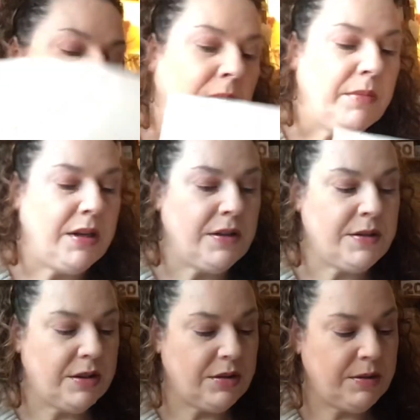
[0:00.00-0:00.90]
but it's
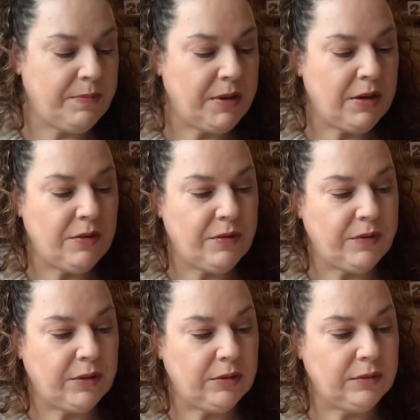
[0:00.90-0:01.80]
such a
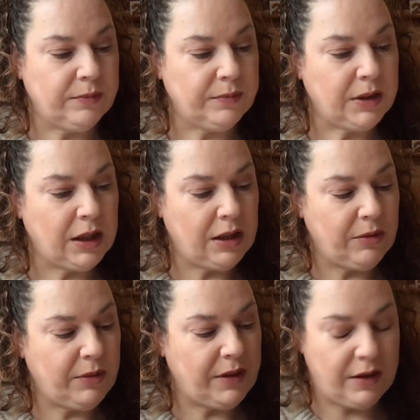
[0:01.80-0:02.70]
beautiful colour
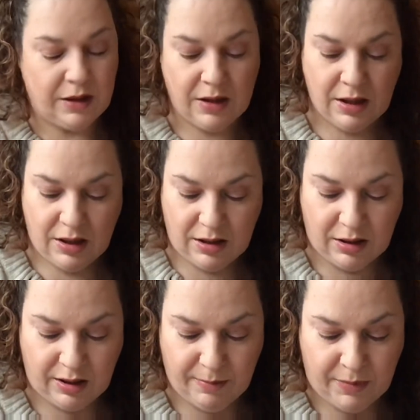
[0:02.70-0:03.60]
with a
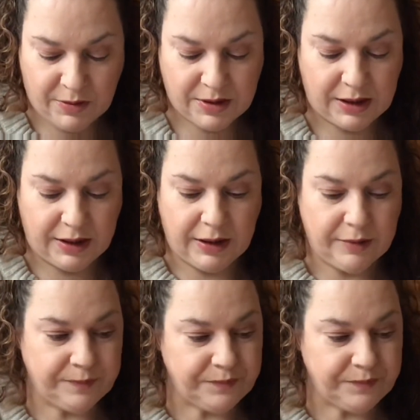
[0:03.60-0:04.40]
light mottling,